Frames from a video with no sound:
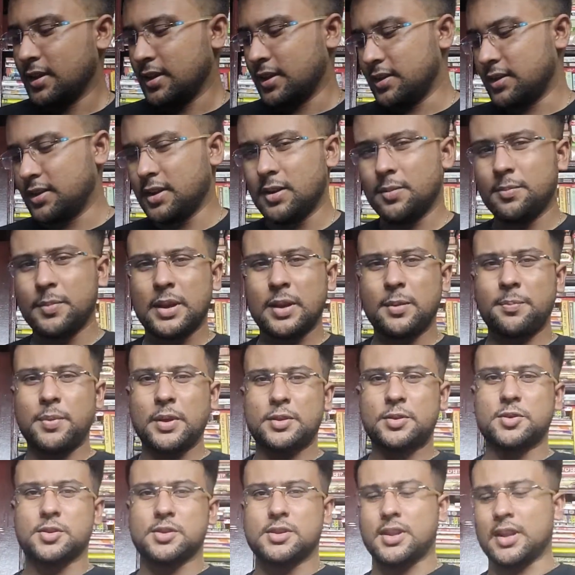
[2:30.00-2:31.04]
There are many
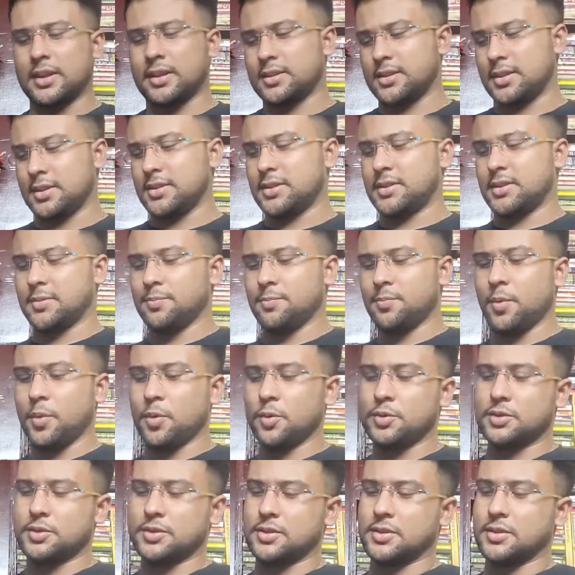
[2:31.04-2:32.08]
pictures like this,
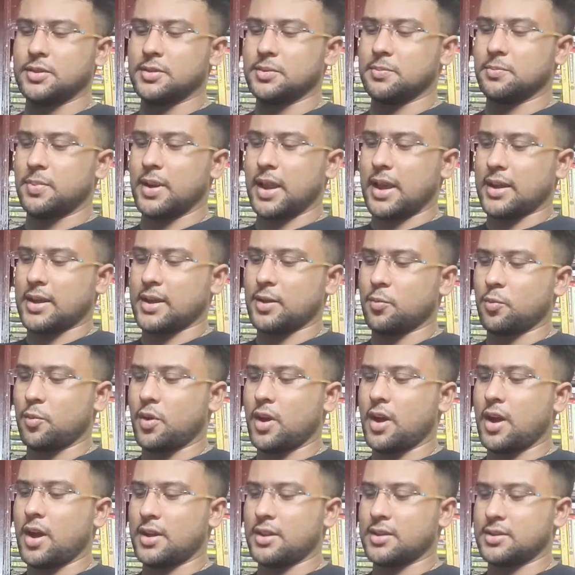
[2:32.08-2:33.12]
both black and
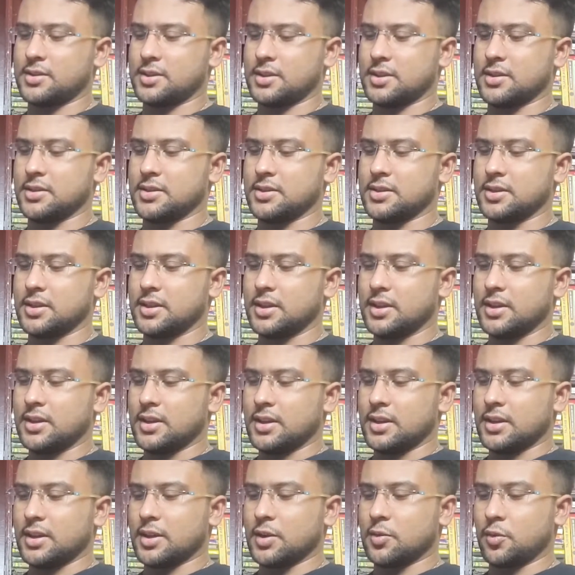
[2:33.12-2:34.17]
white and
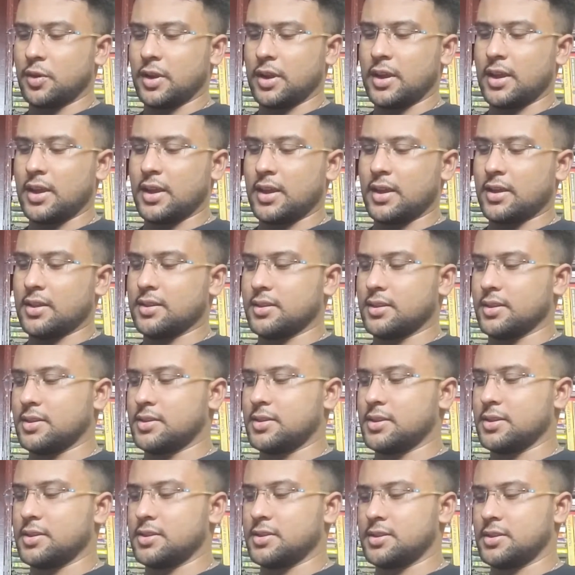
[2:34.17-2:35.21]
gray.
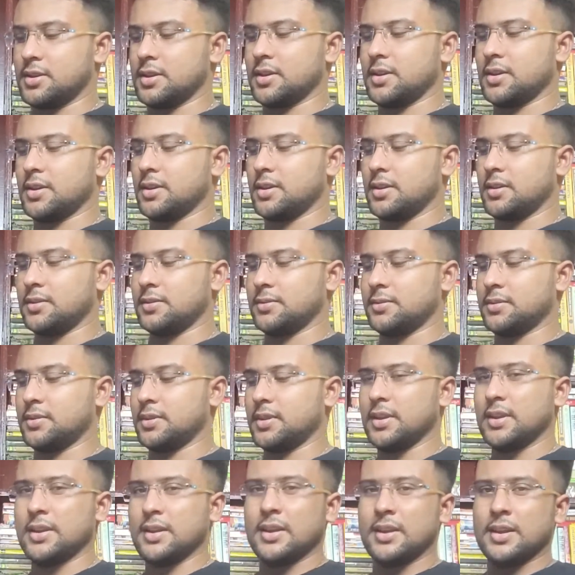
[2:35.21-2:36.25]
This is
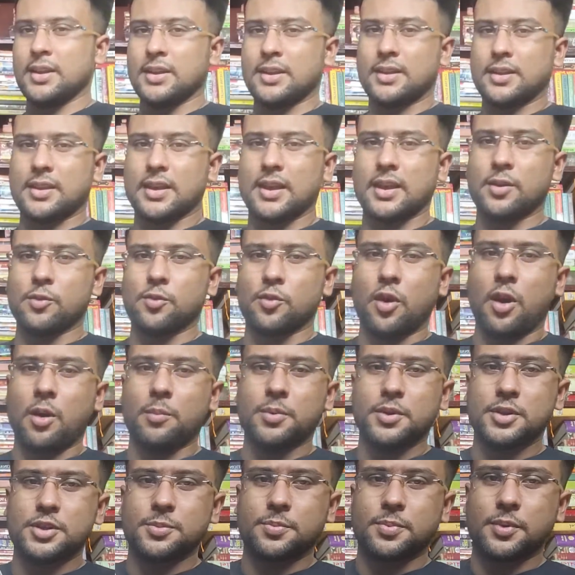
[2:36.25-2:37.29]
King
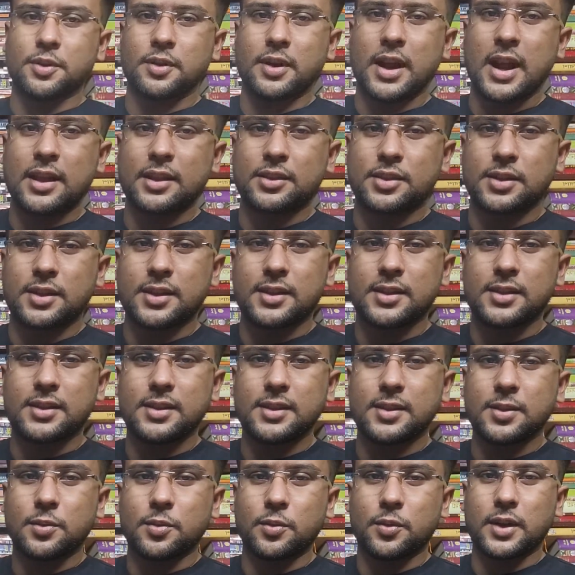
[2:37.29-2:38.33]
Robert
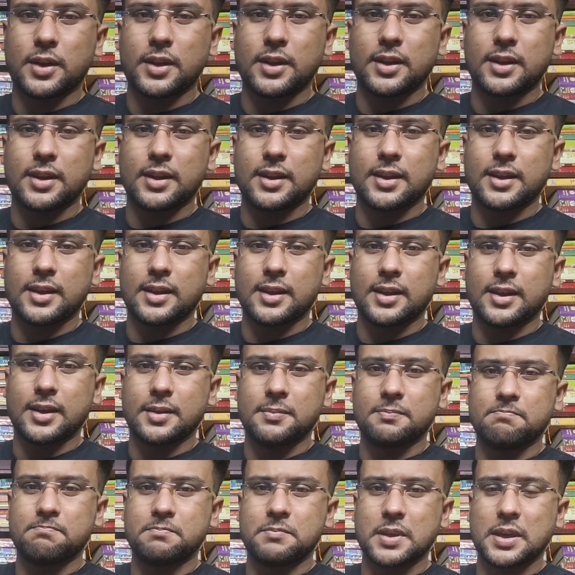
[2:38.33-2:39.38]
Baratheon when
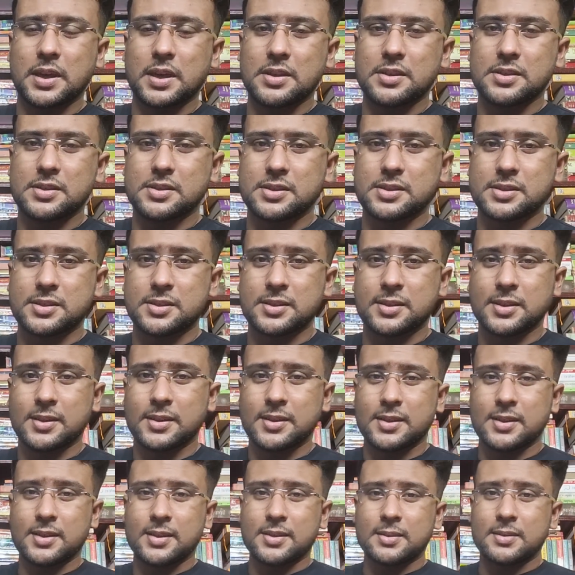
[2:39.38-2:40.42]
he's
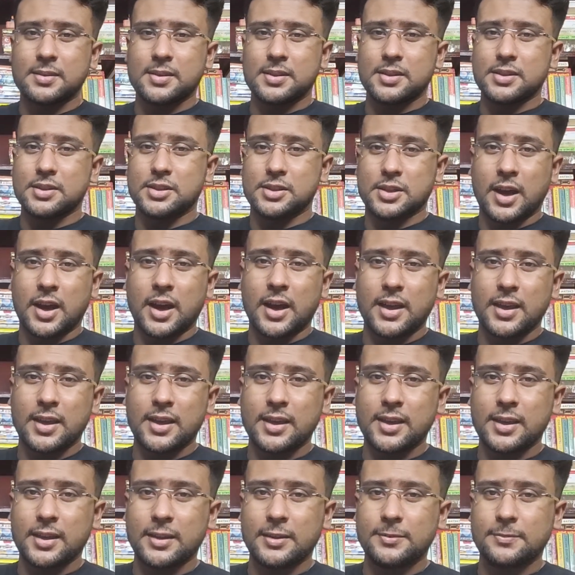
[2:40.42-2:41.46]

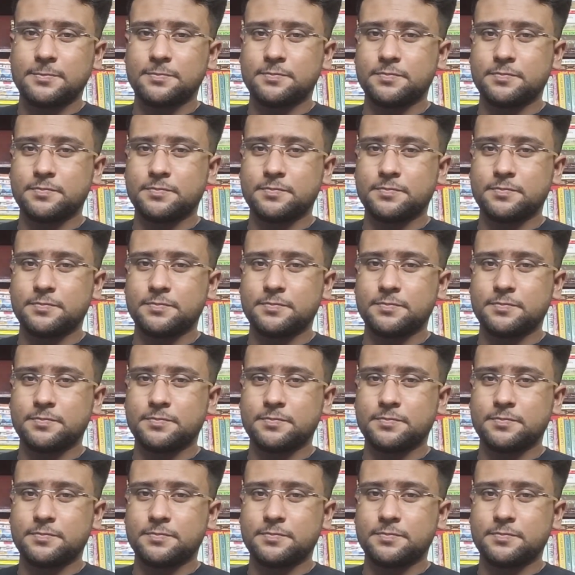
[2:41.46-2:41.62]
dying.